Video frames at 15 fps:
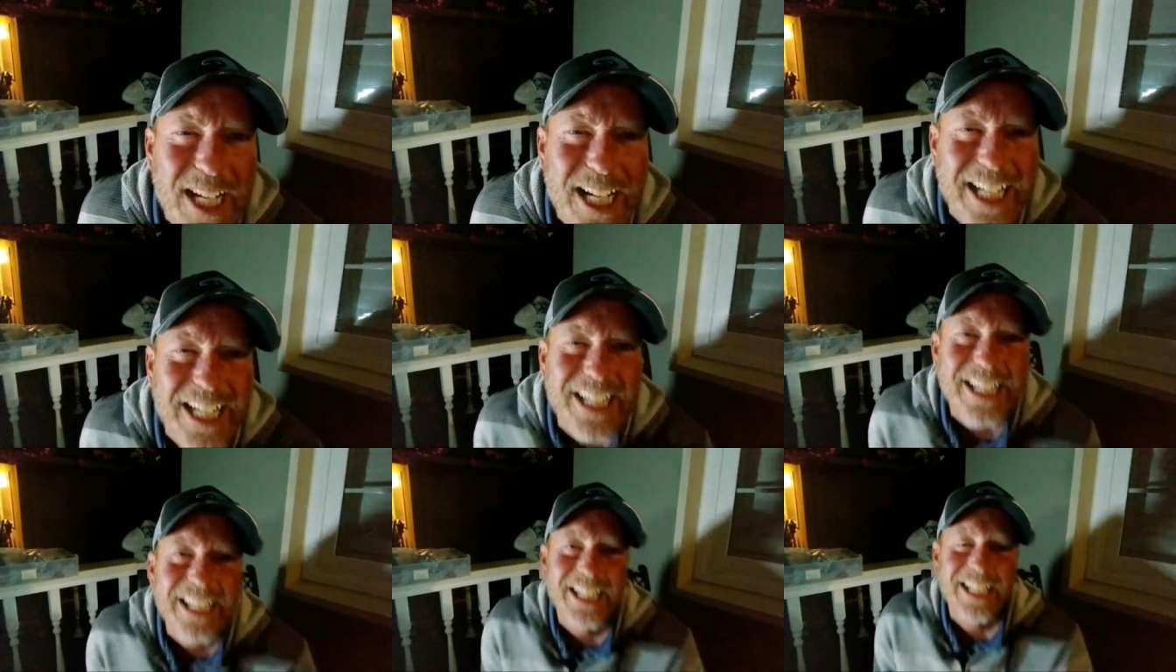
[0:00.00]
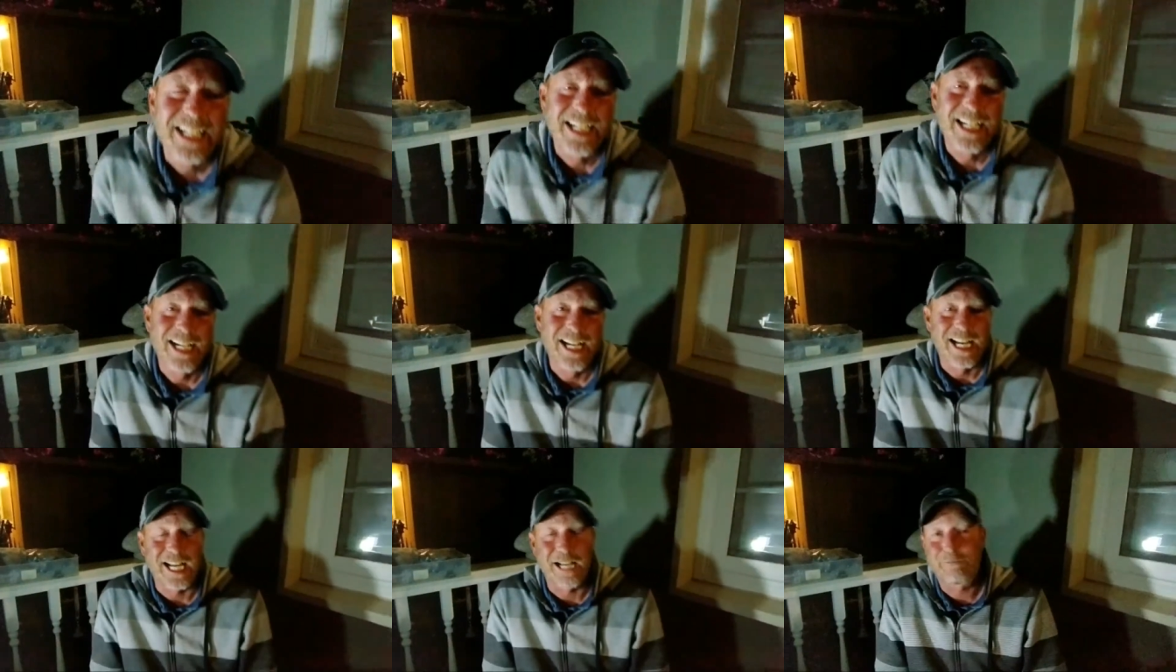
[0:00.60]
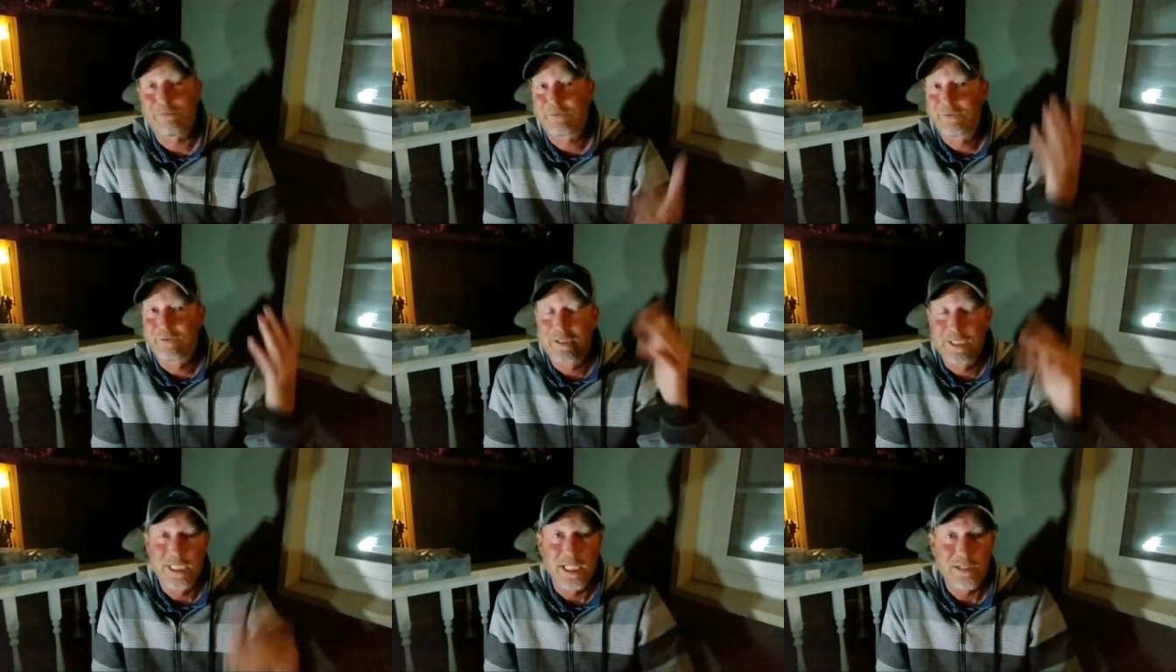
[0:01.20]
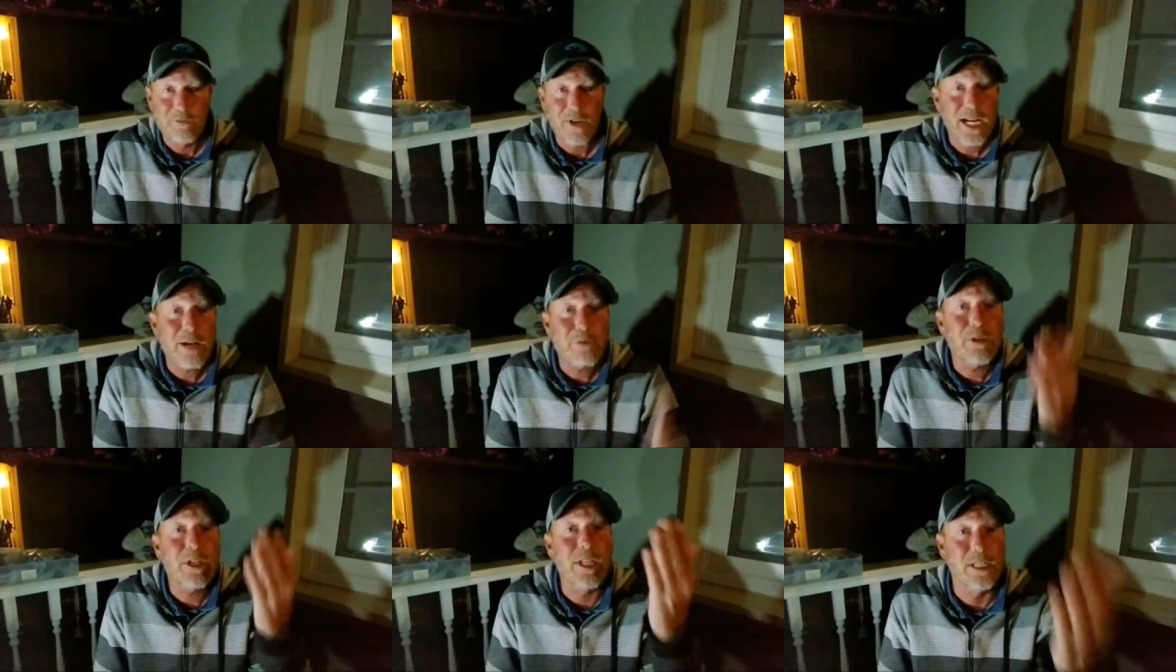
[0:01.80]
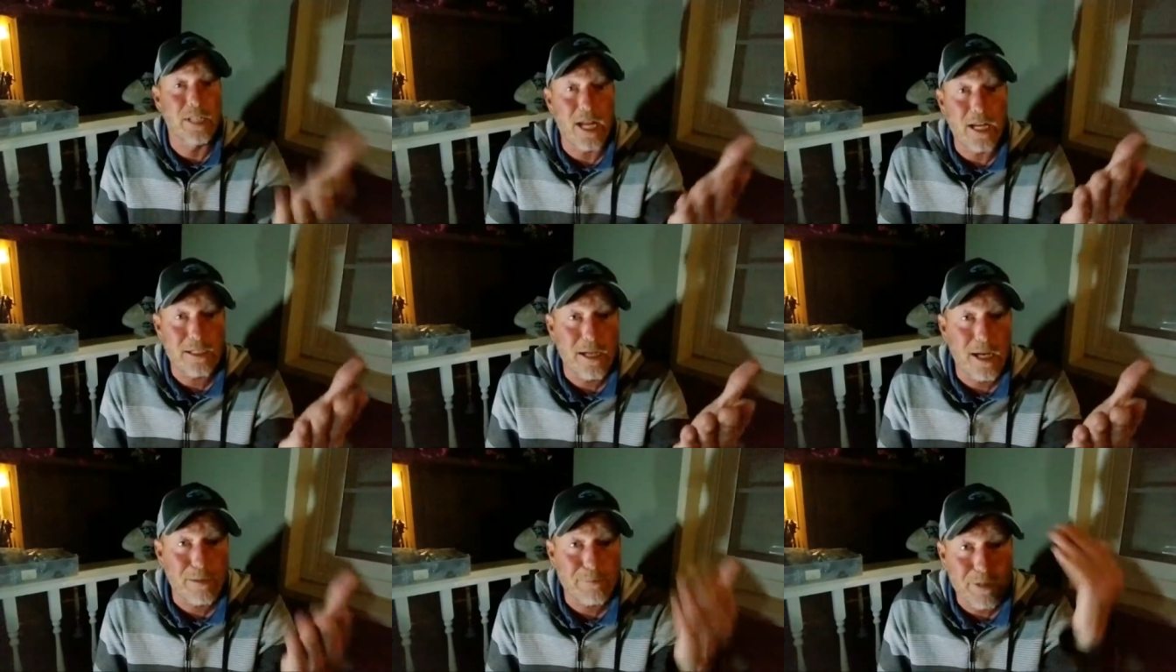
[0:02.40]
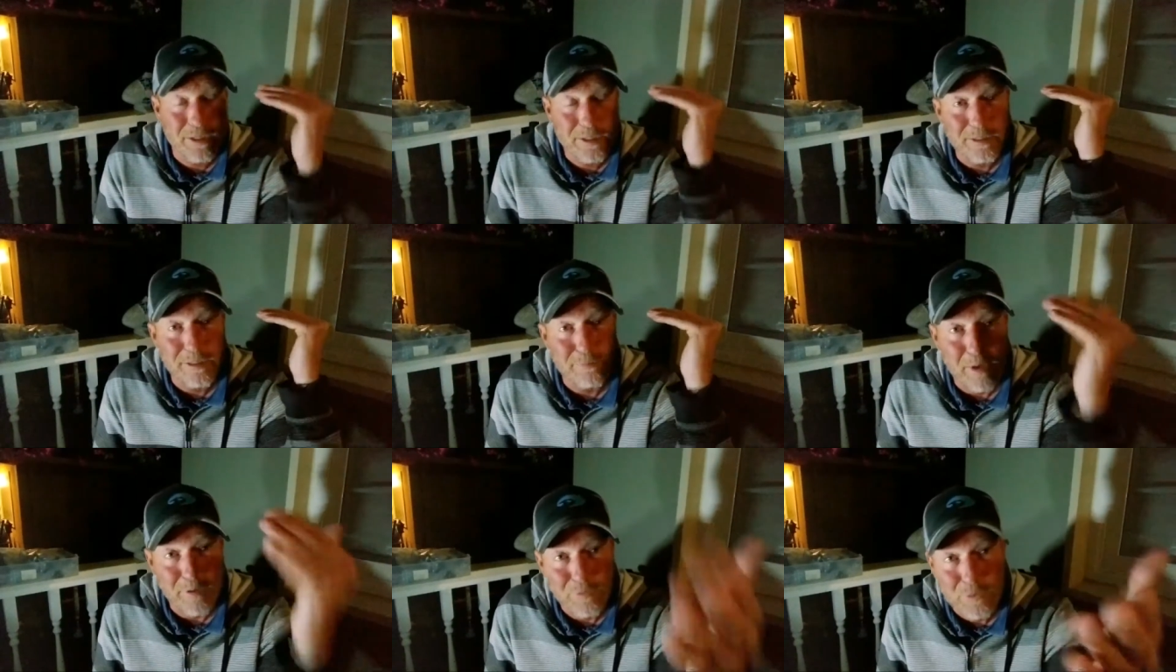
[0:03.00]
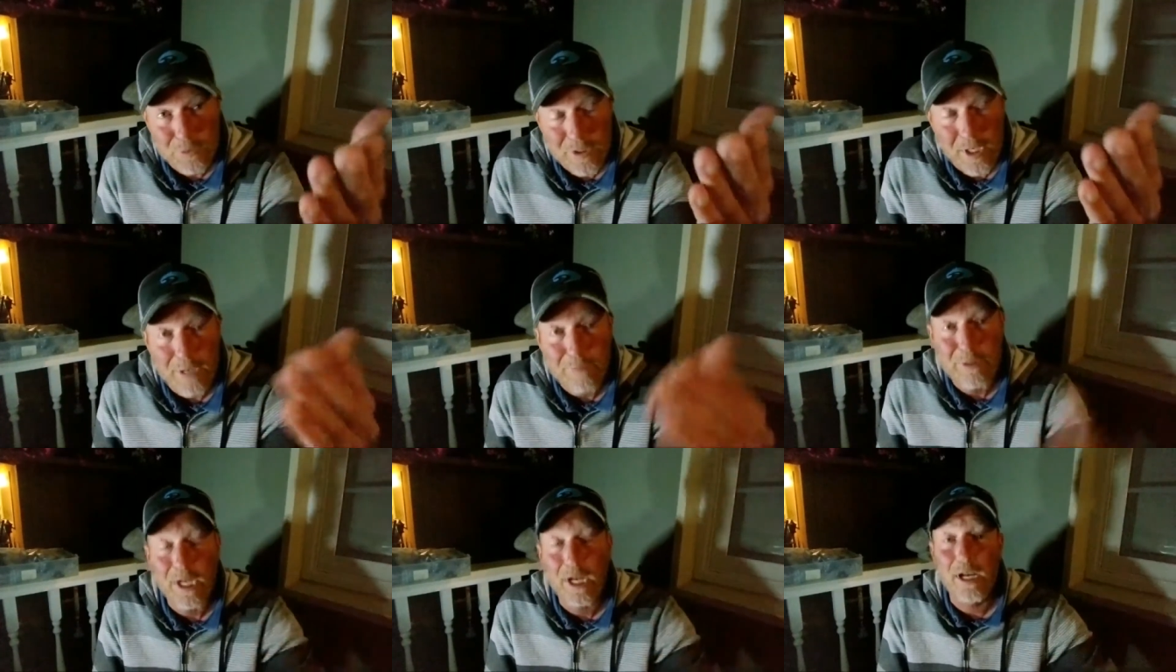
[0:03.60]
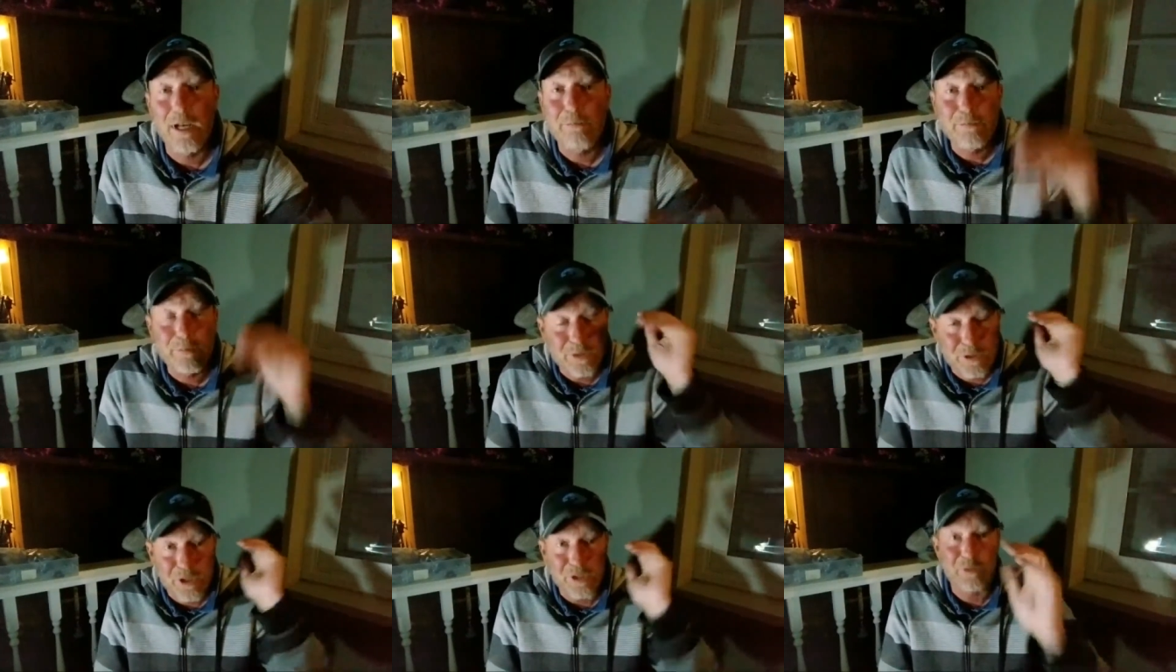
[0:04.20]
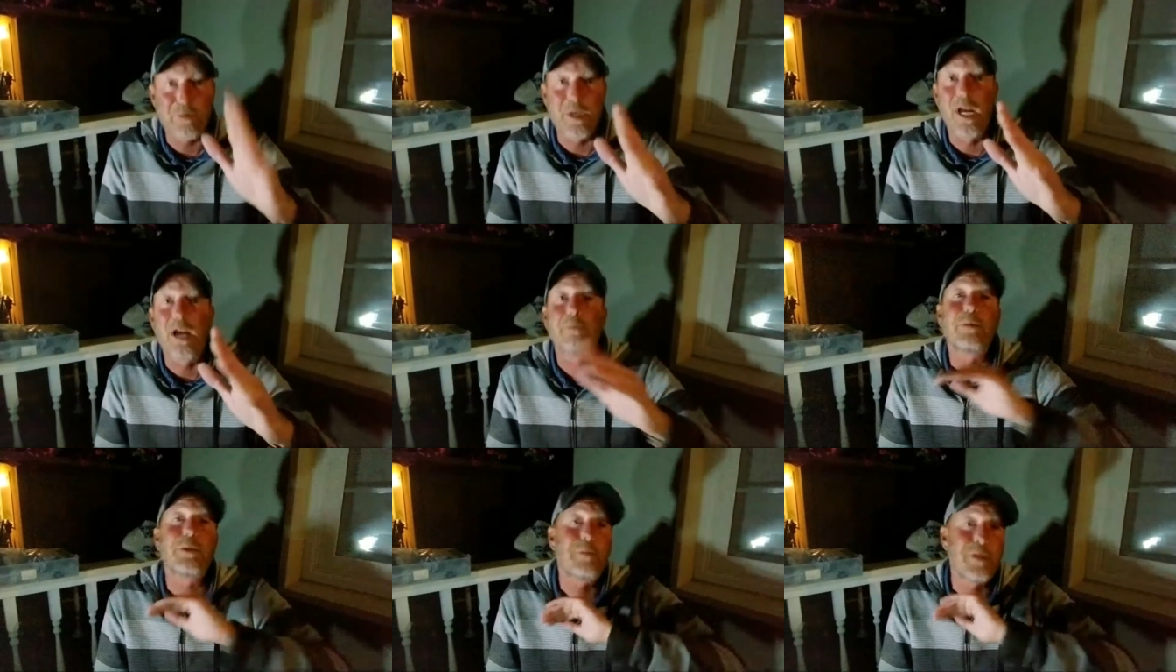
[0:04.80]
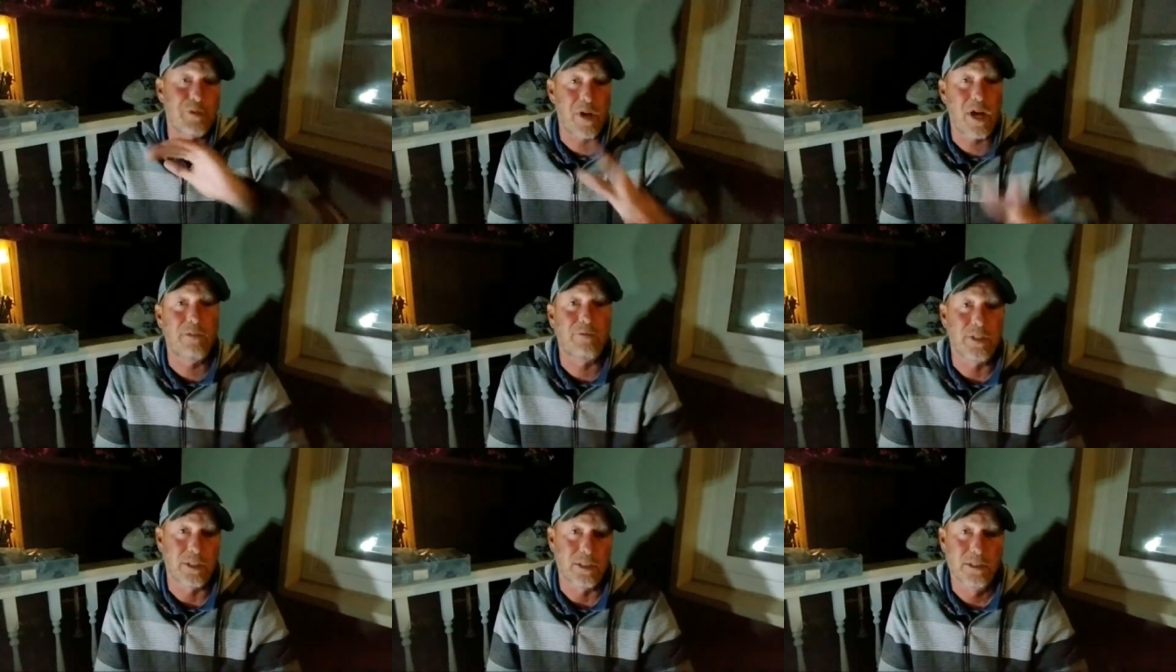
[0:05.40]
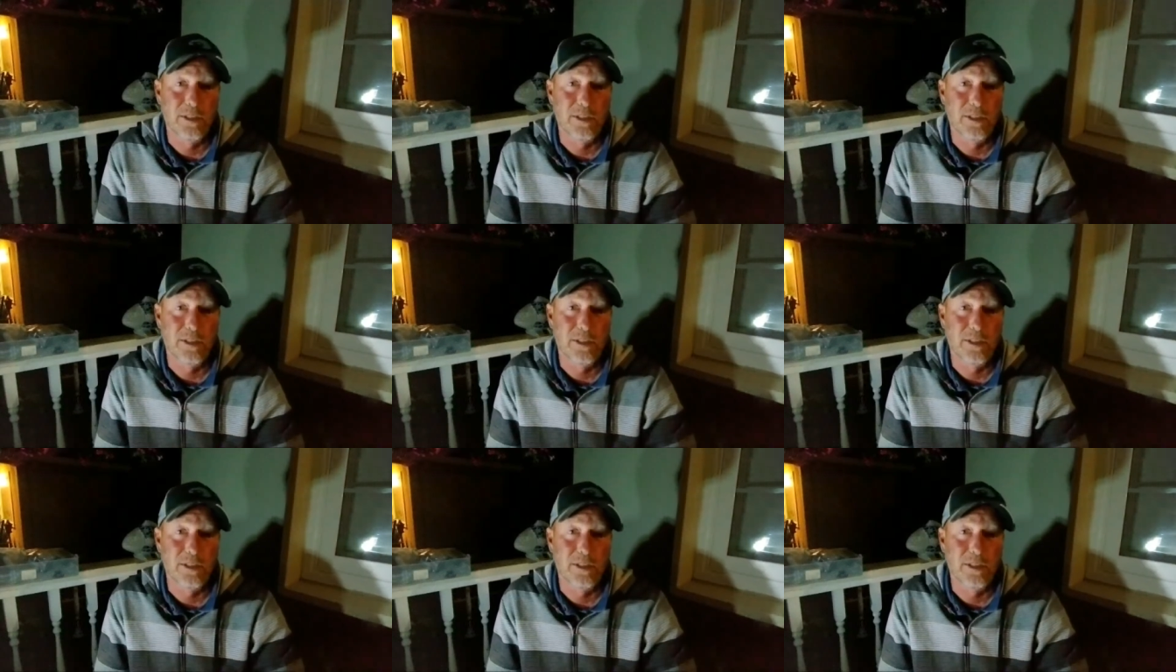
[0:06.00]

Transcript: Yep. If I can get rid of the day job, so this is my full-time job, trust me, I'm going to be traveling.